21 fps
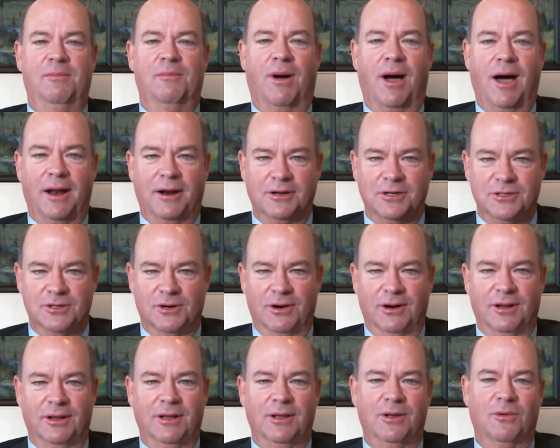
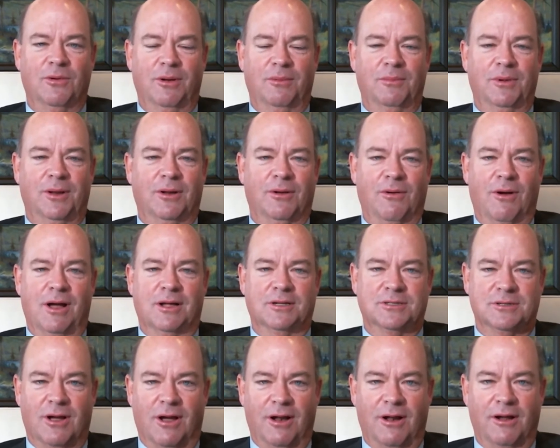monitoring equipment
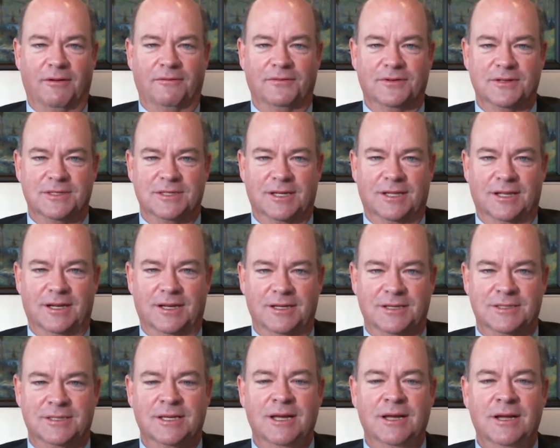across all our
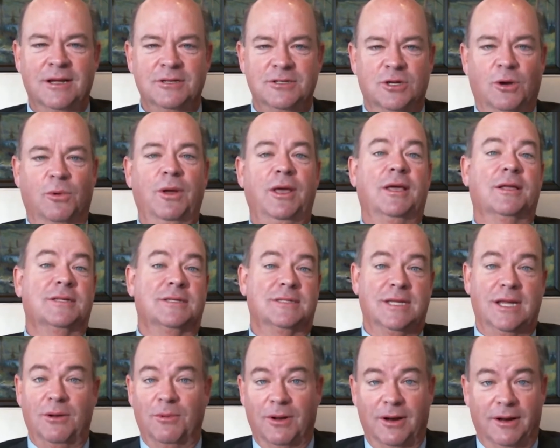facilities, so we can
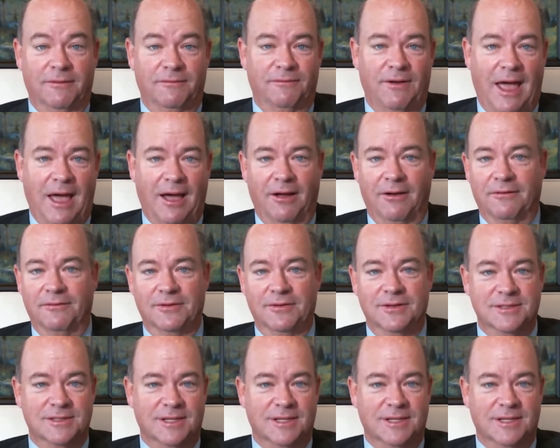see when a valve is